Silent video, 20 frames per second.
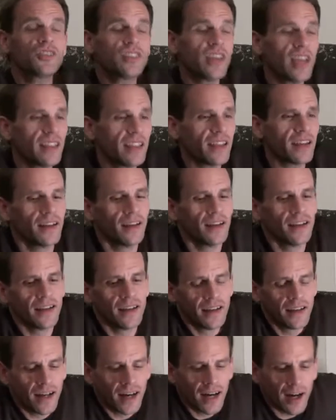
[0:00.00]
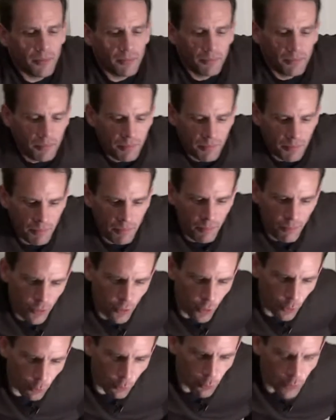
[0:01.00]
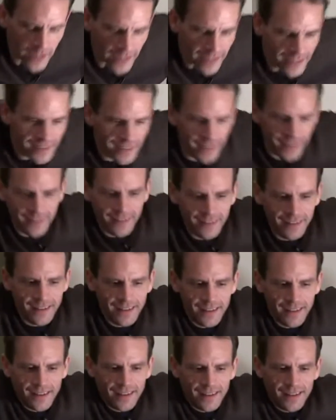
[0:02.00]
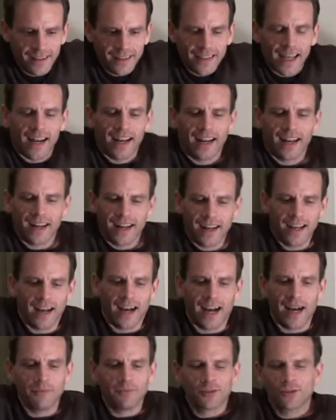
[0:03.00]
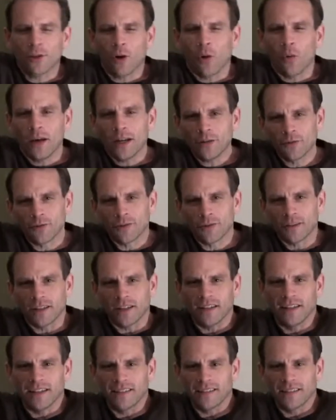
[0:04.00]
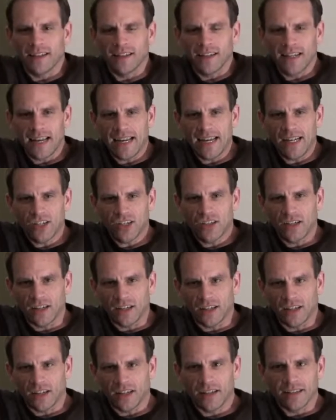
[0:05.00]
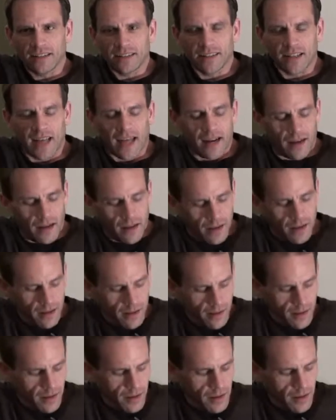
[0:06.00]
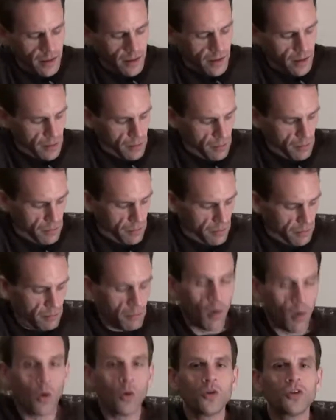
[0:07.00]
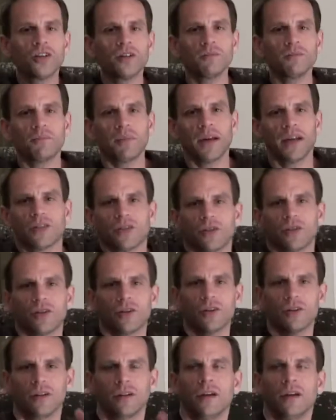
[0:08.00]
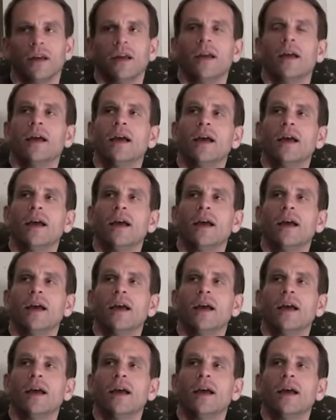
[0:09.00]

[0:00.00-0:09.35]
I should say that the reason that I'm so interested in this and engaged in it is that motion picture